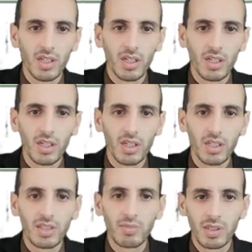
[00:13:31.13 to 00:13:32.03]

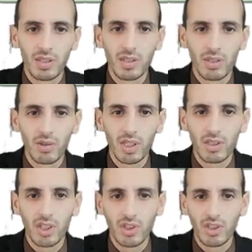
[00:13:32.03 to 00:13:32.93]
The
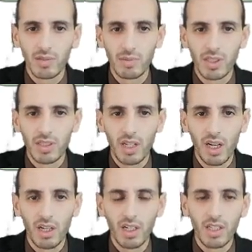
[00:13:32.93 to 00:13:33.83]
orientation means
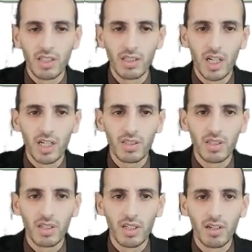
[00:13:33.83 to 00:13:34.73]
here that
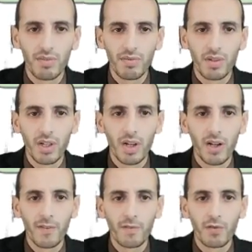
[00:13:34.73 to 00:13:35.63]
if,
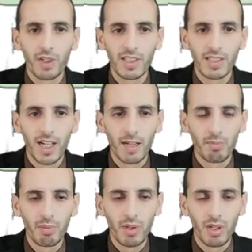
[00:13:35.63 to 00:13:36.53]
for
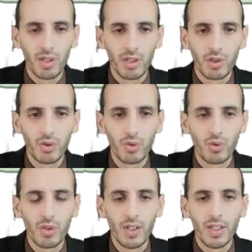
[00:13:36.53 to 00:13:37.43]
example,
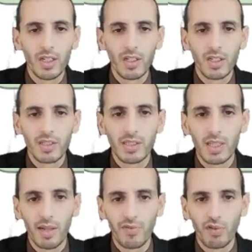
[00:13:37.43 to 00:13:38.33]
you
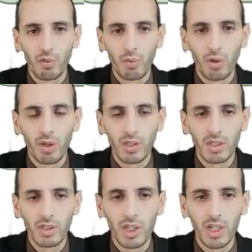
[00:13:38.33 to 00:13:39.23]
step forward
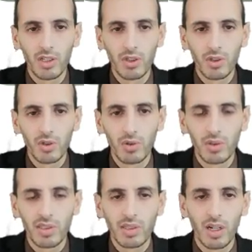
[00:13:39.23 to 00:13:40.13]
and then you
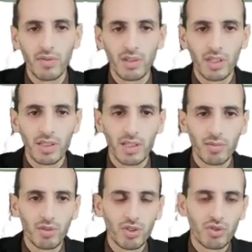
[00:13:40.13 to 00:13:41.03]
discover that
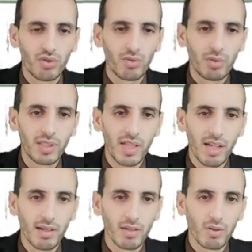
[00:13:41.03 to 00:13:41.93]
something should be
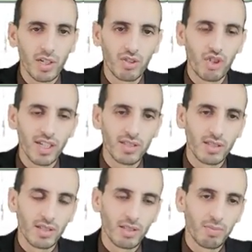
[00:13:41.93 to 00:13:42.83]
settled or
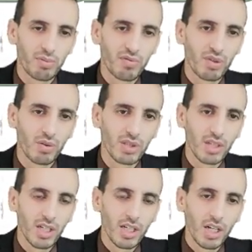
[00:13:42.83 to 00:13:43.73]
adjusted in the previous
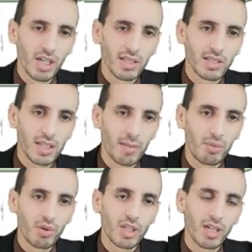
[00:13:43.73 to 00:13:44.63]
step,
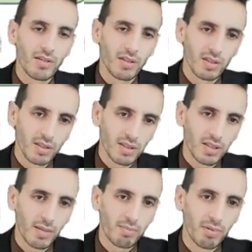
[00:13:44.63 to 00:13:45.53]
you can
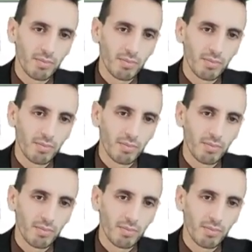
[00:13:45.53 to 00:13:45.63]
step